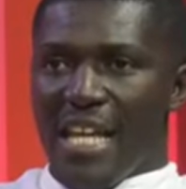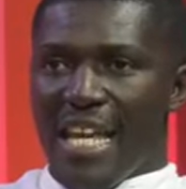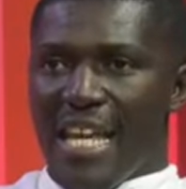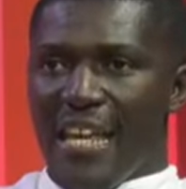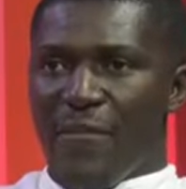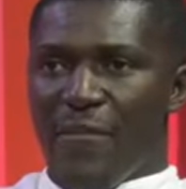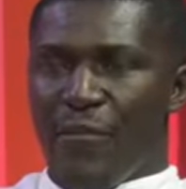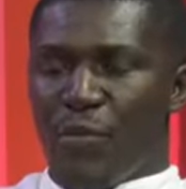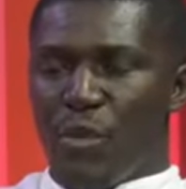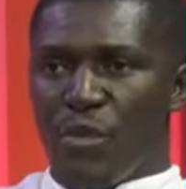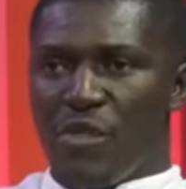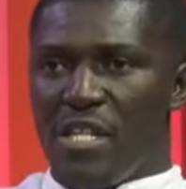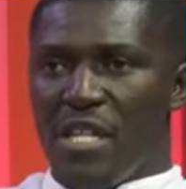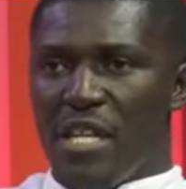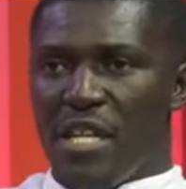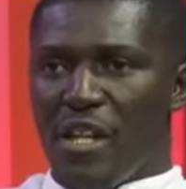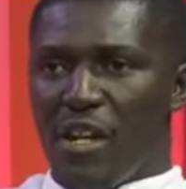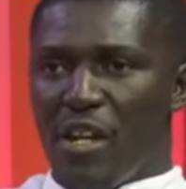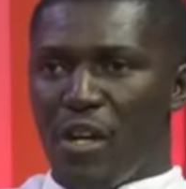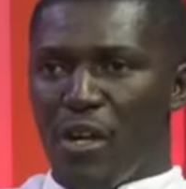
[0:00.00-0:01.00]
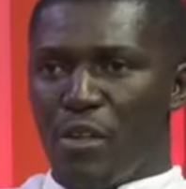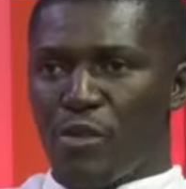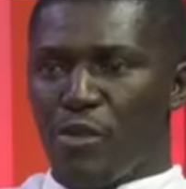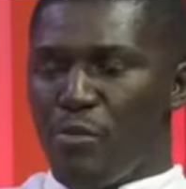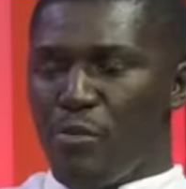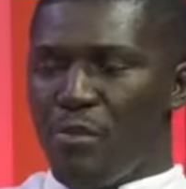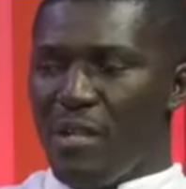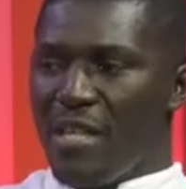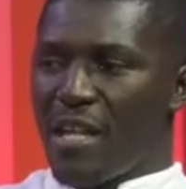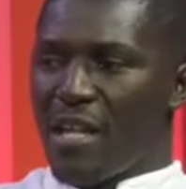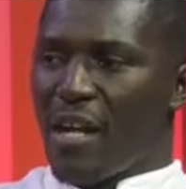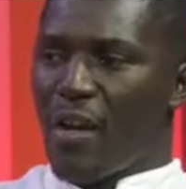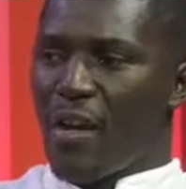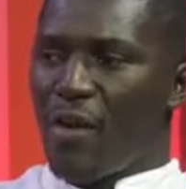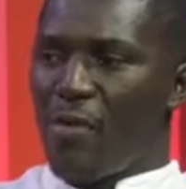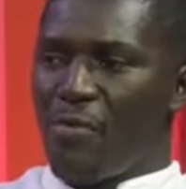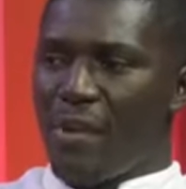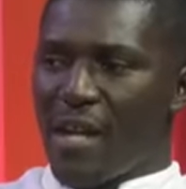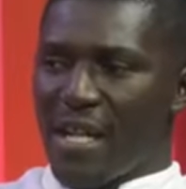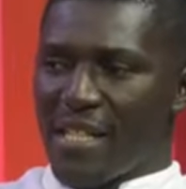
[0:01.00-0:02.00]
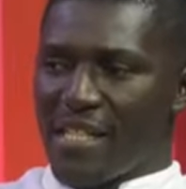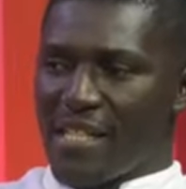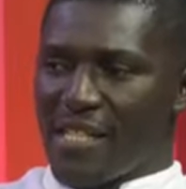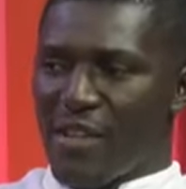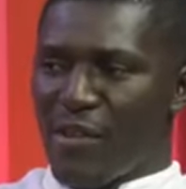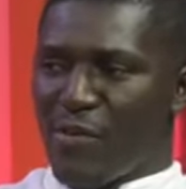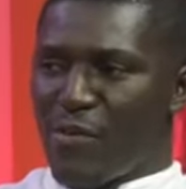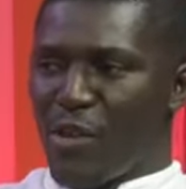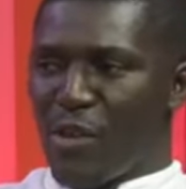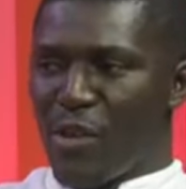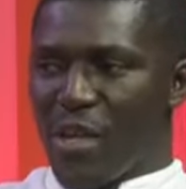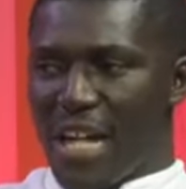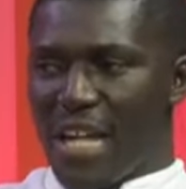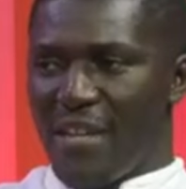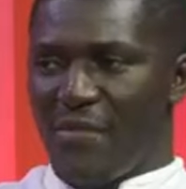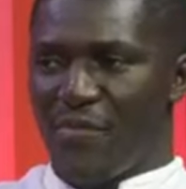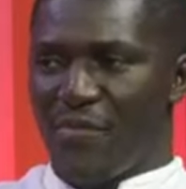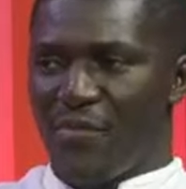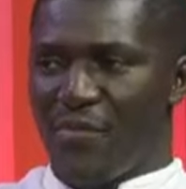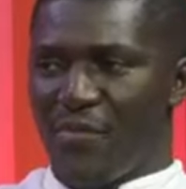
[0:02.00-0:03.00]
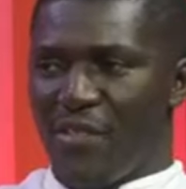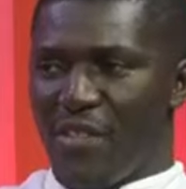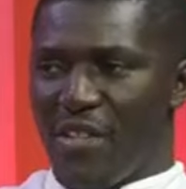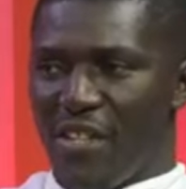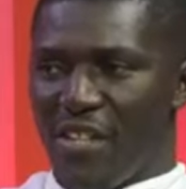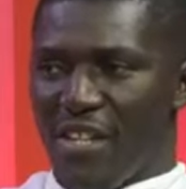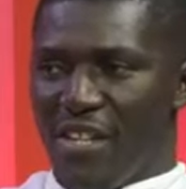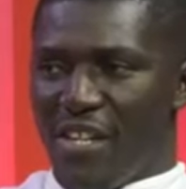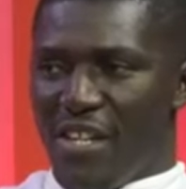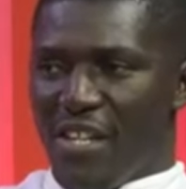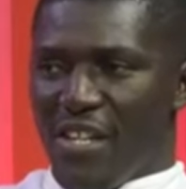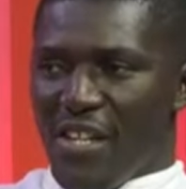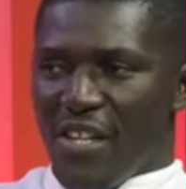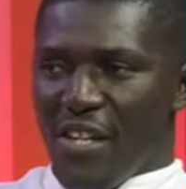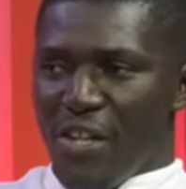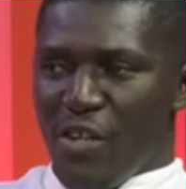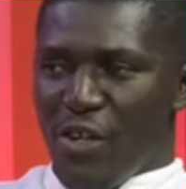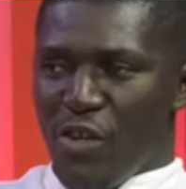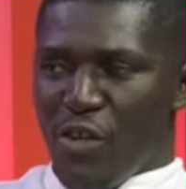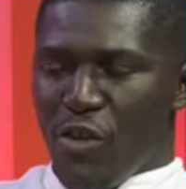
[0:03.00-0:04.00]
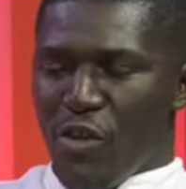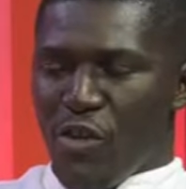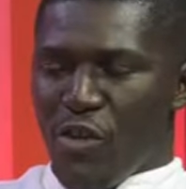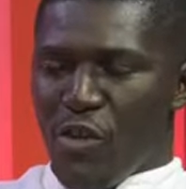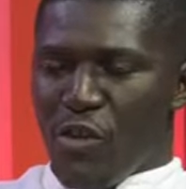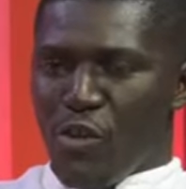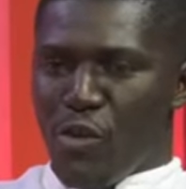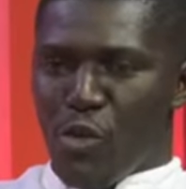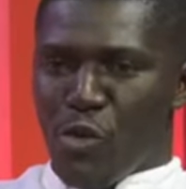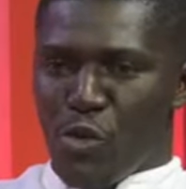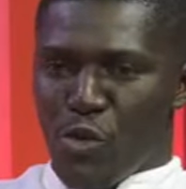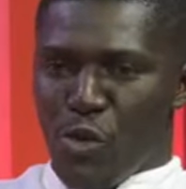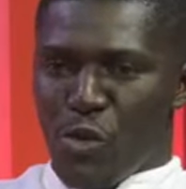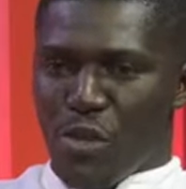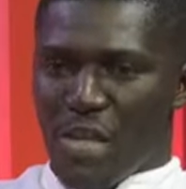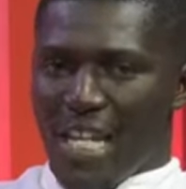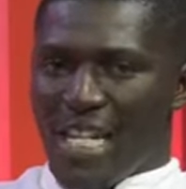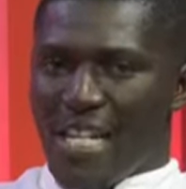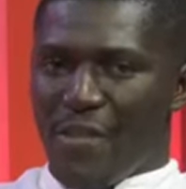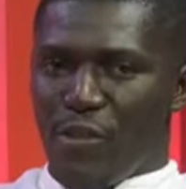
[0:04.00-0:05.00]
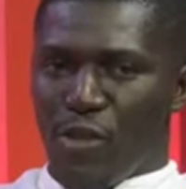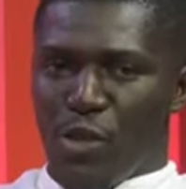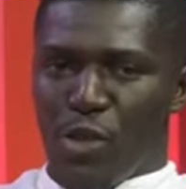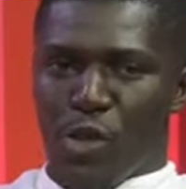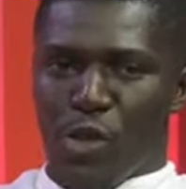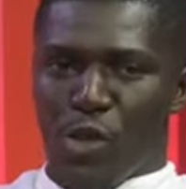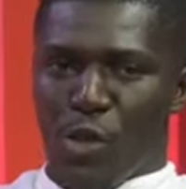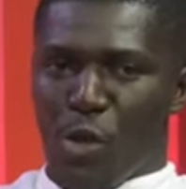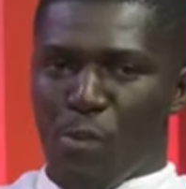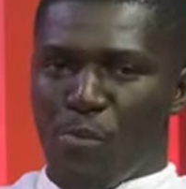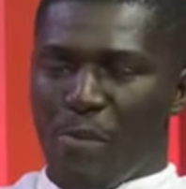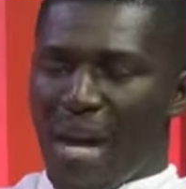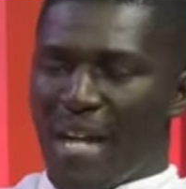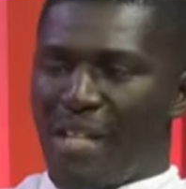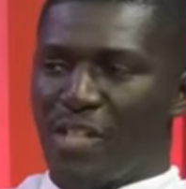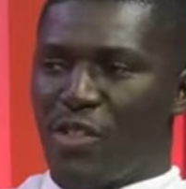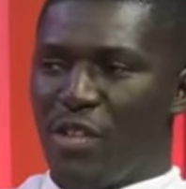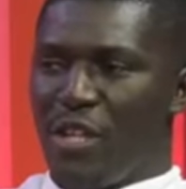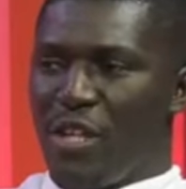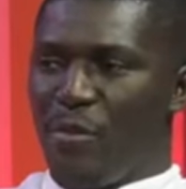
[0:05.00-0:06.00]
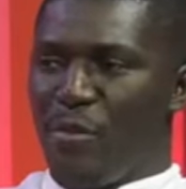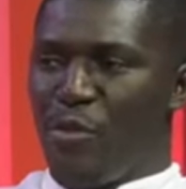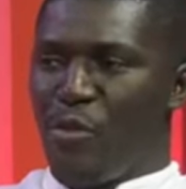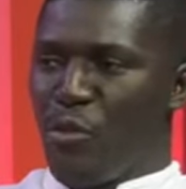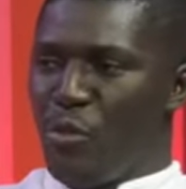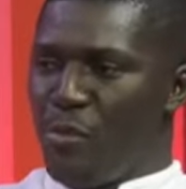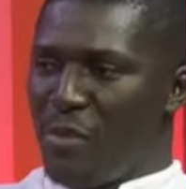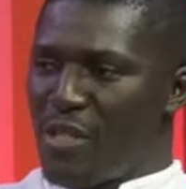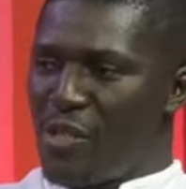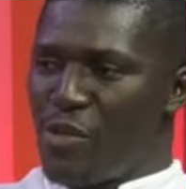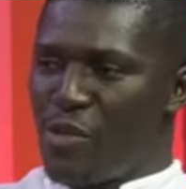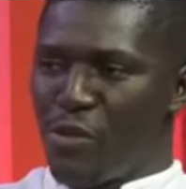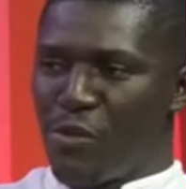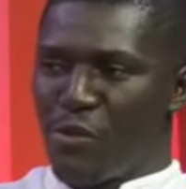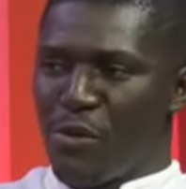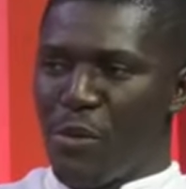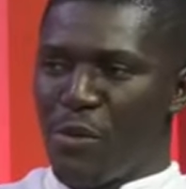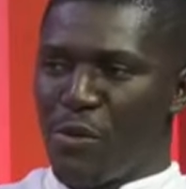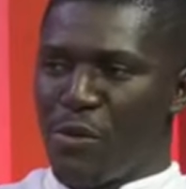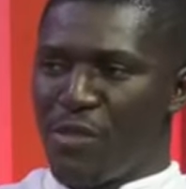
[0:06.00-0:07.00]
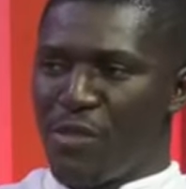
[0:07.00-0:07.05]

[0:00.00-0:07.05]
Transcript: If you see God to be the compass of your life, you'll know that if you don't go back to Him, you'll miss your road.